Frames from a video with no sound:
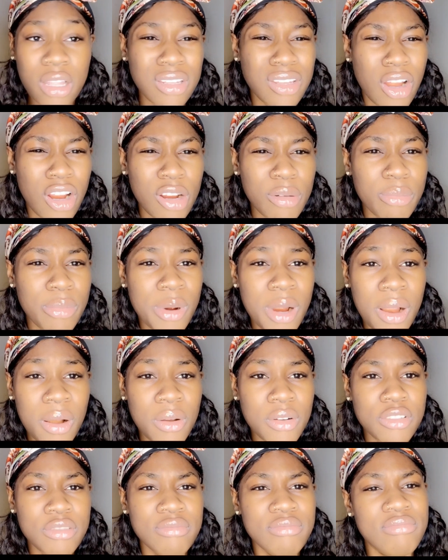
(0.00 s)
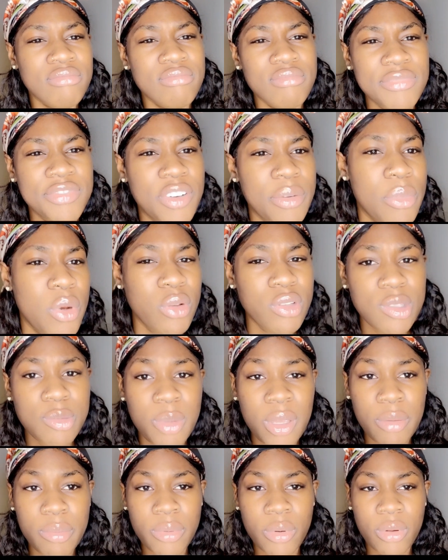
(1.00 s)
a dark brown for most
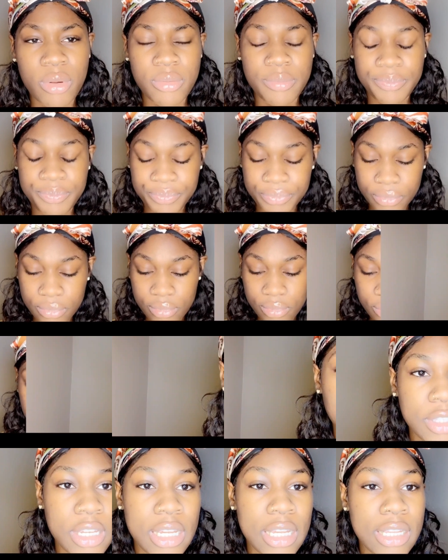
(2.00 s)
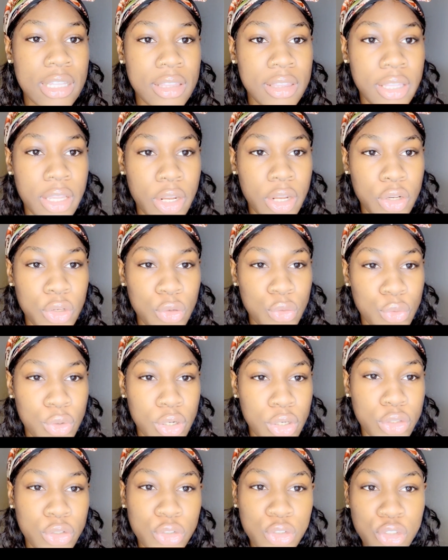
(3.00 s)
people. Then you want
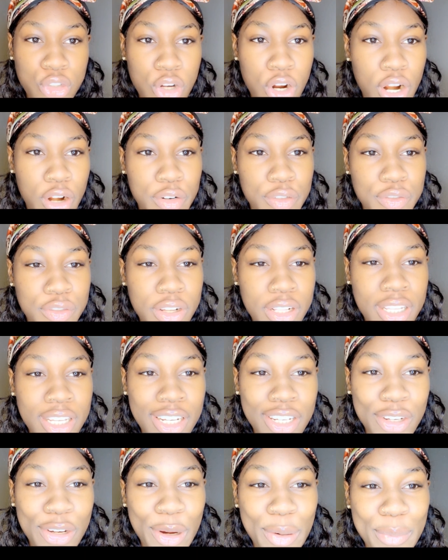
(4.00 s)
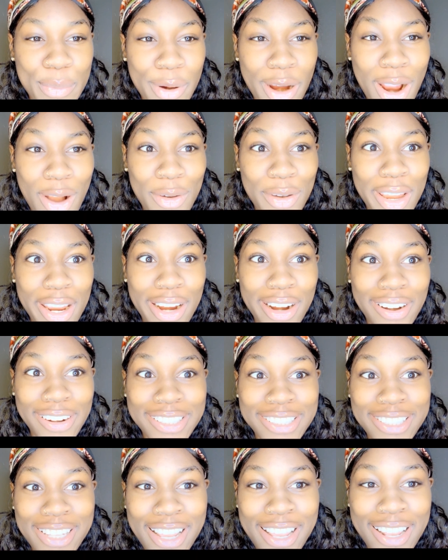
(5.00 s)
to start filling your brow
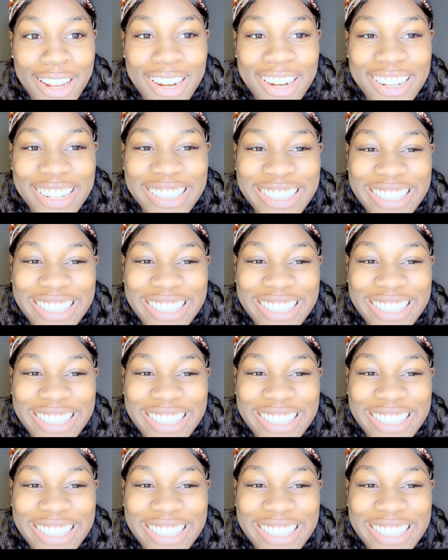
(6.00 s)
hairs in.